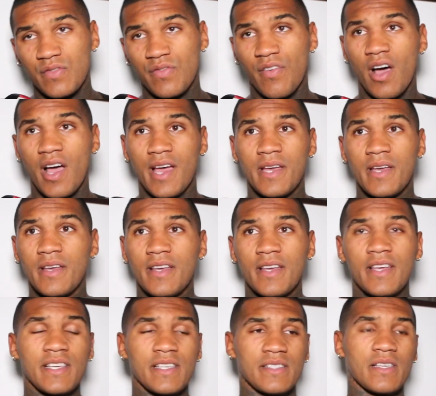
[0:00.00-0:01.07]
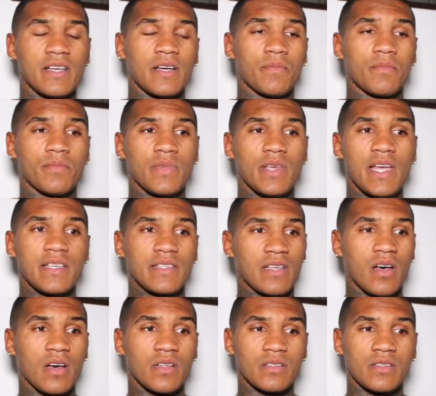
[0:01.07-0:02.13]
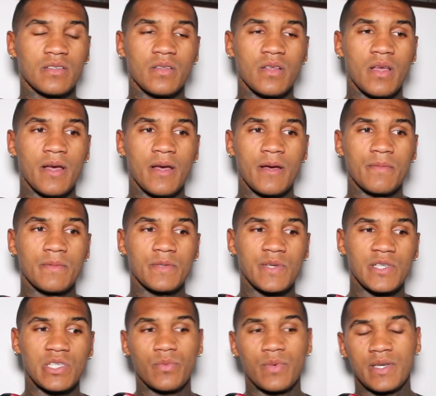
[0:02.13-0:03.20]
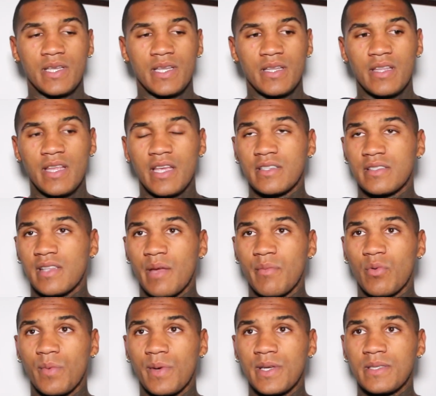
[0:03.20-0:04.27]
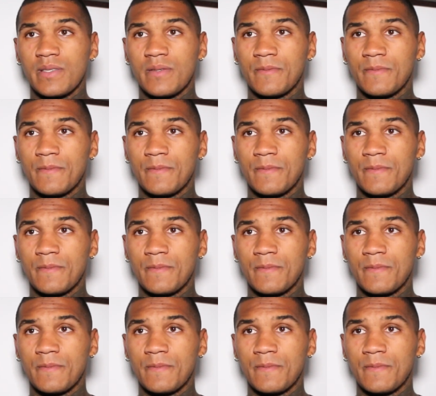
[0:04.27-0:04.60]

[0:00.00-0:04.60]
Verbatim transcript: fight, it's um yeah, it's hard, um, especially when they're your stable mates.